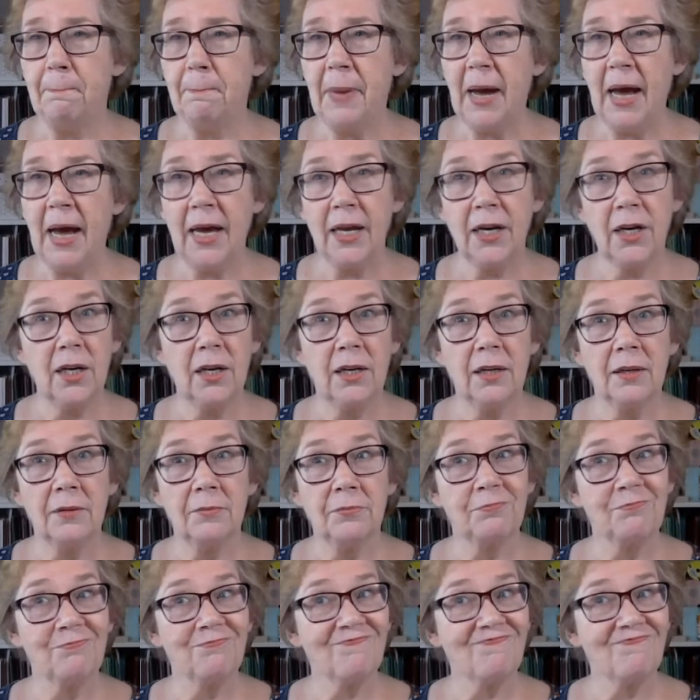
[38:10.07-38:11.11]
but
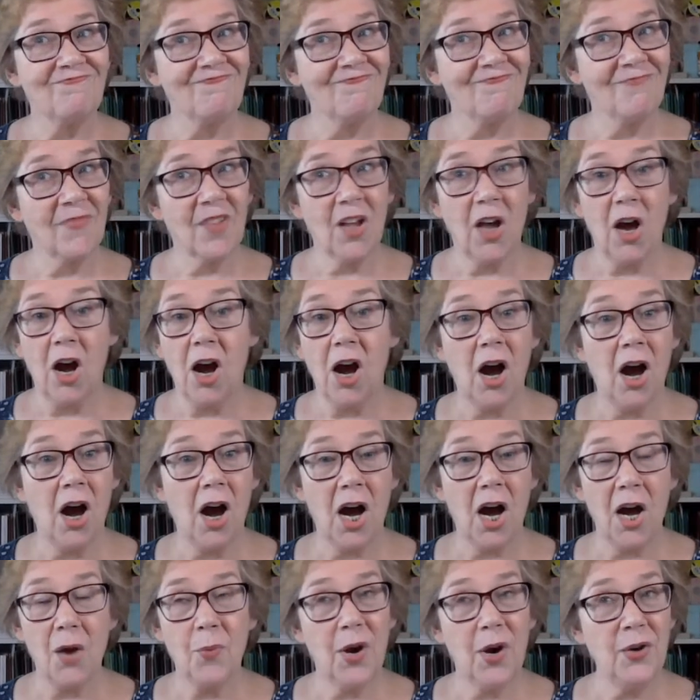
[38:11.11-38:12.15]

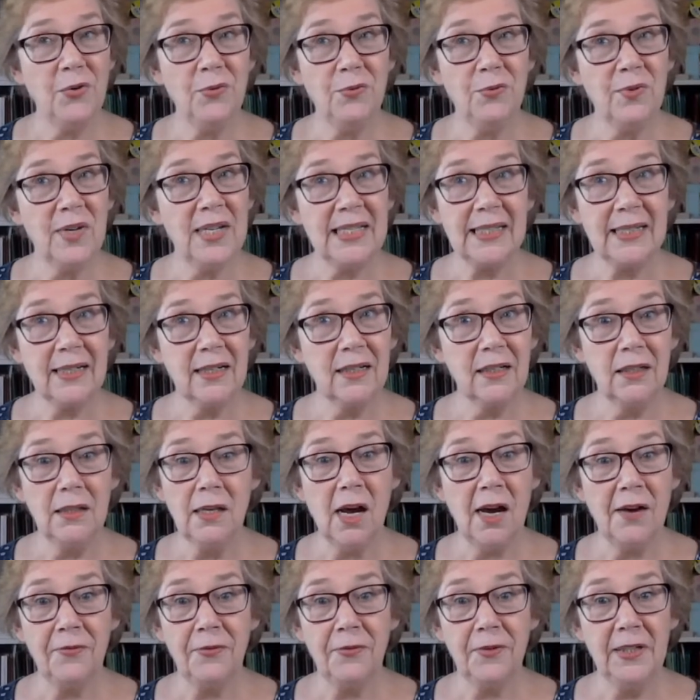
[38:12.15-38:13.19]
I won't risk
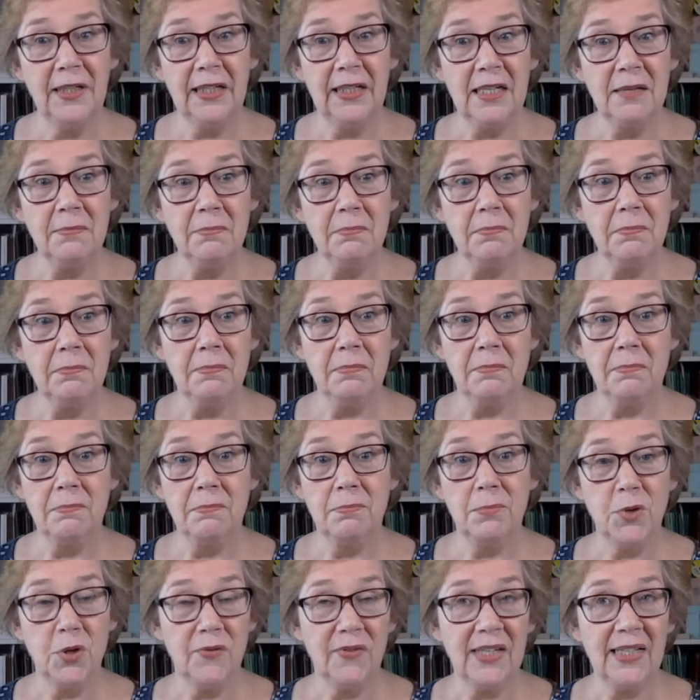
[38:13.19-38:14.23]
life and limb
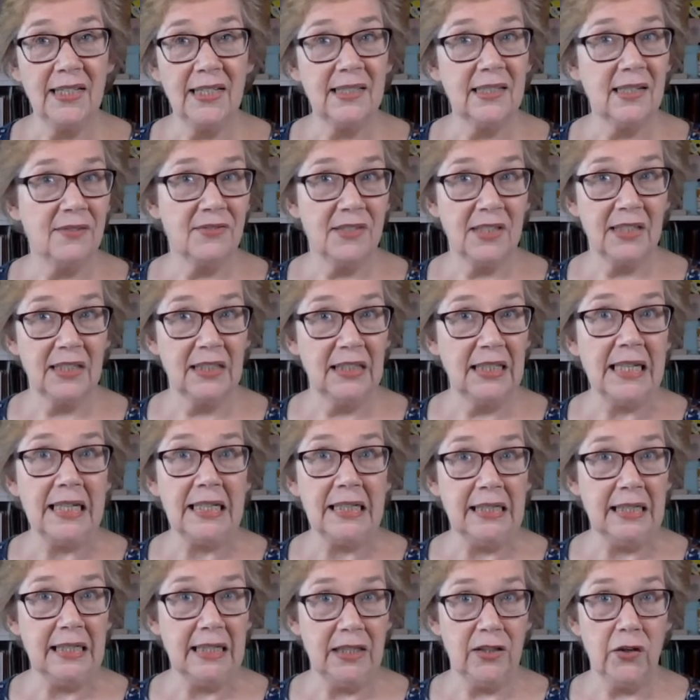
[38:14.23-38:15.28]
moving stuff to
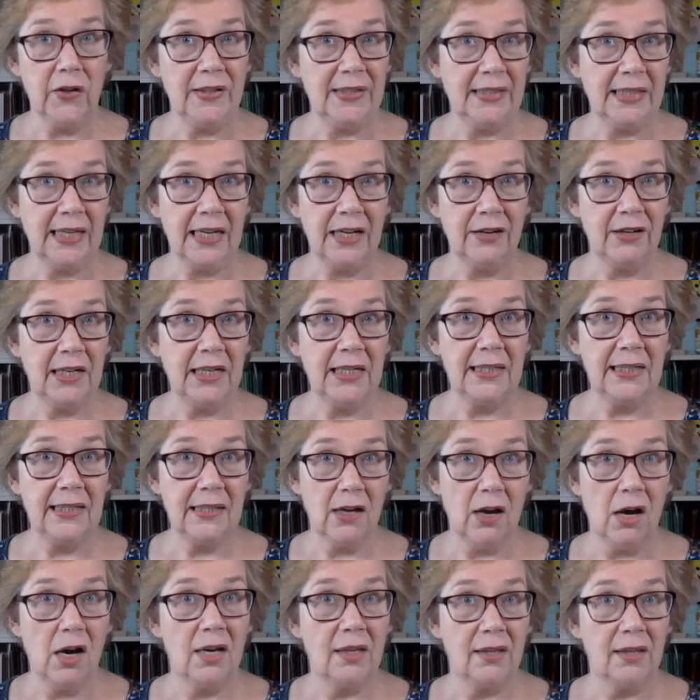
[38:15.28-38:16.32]
clean in those
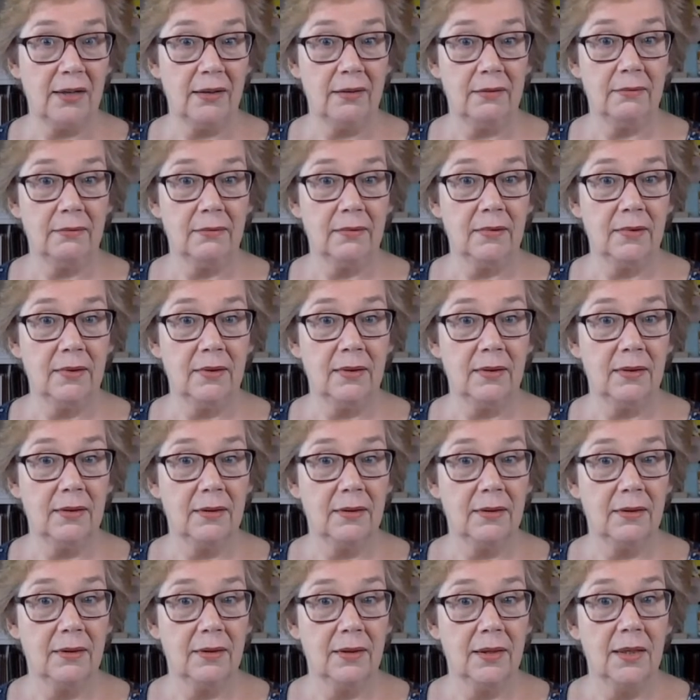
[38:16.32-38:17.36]
areas either.
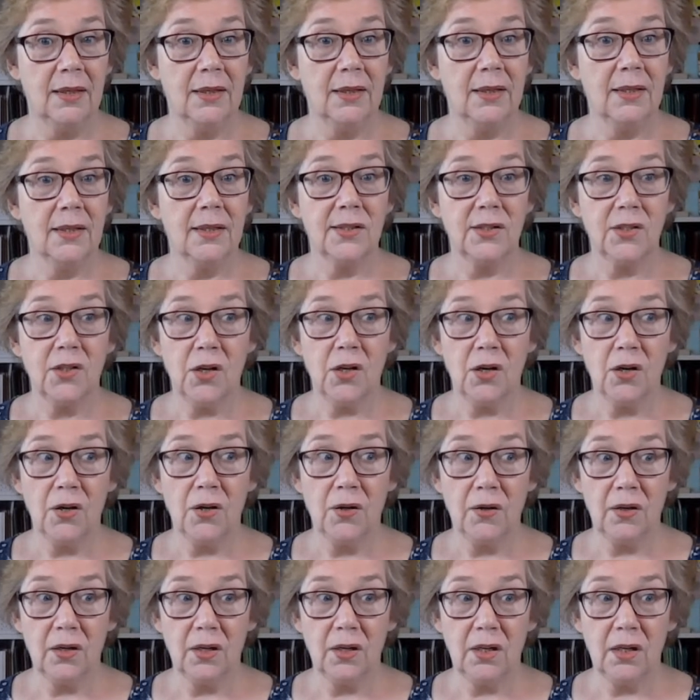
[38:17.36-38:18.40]

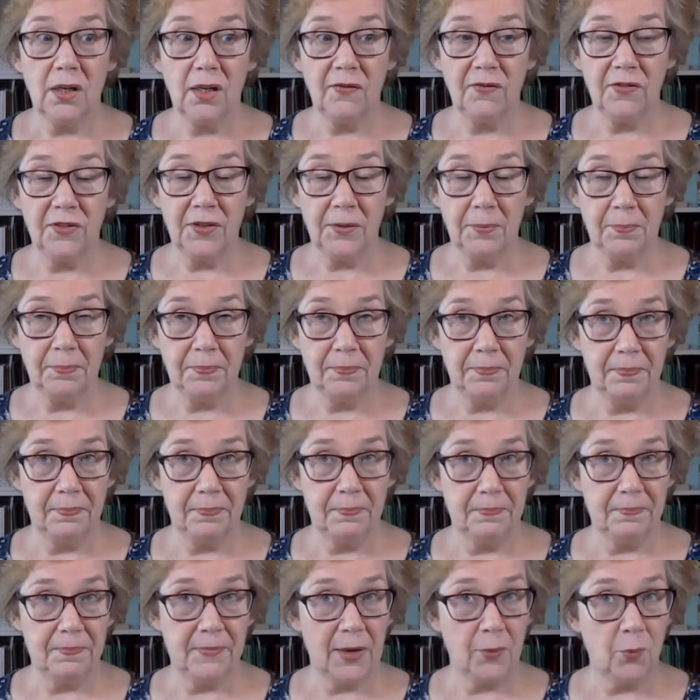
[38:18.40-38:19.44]
So if the
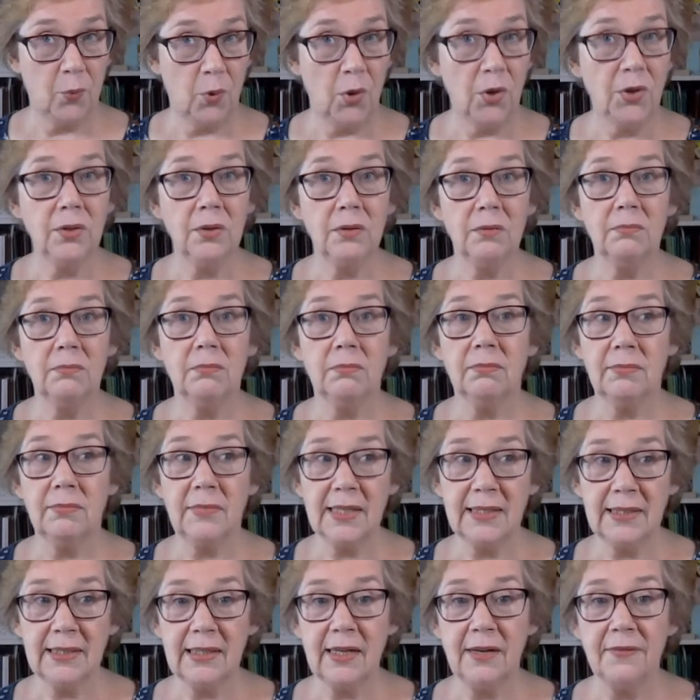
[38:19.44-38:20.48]
they want
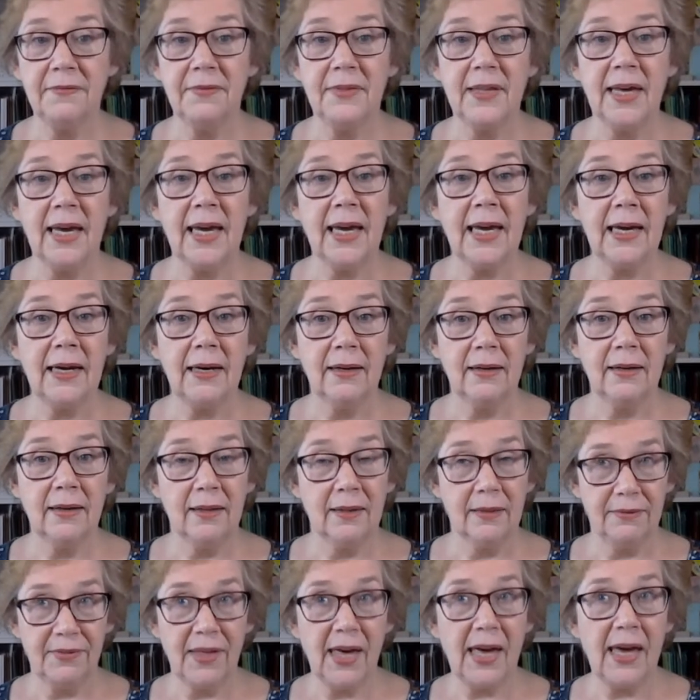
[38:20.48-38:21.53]
their stuff there,
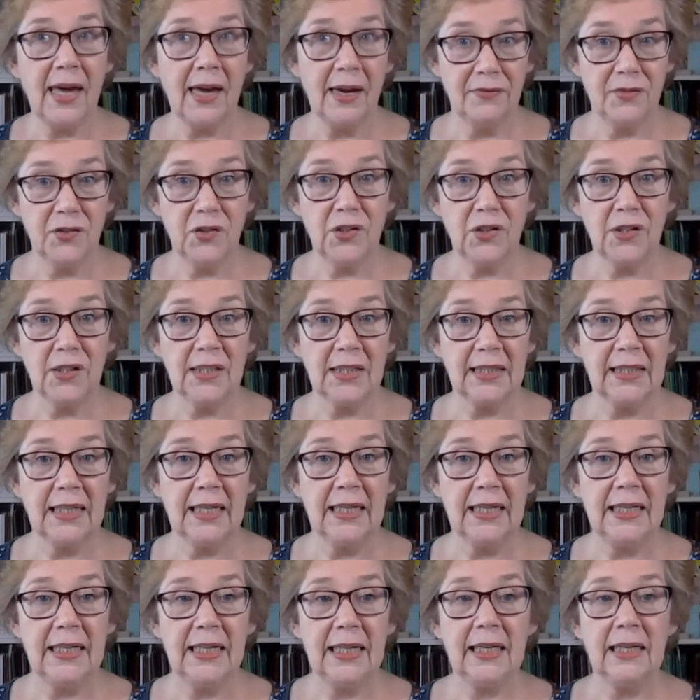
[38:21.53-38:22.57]
they have to do the
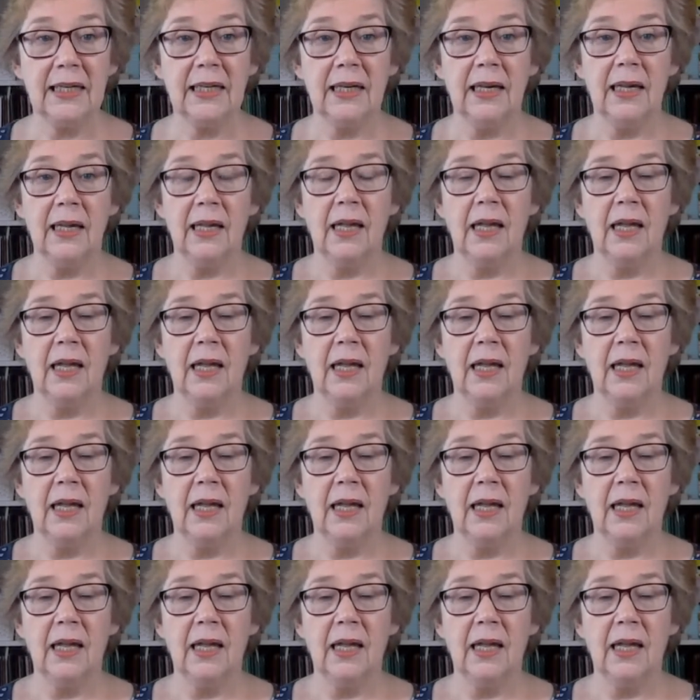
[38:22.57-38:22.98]
cleaning.